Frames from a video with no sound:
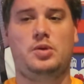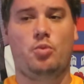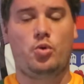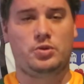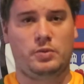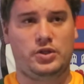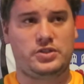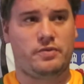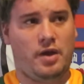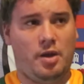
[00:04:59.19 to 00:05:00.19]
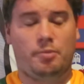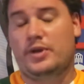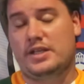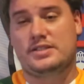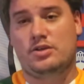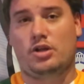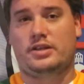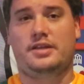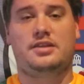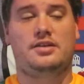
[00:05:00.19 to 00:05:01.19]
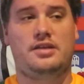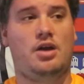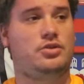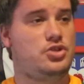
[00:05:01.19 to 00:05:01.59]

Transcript: be more diminutive, but has not let that down.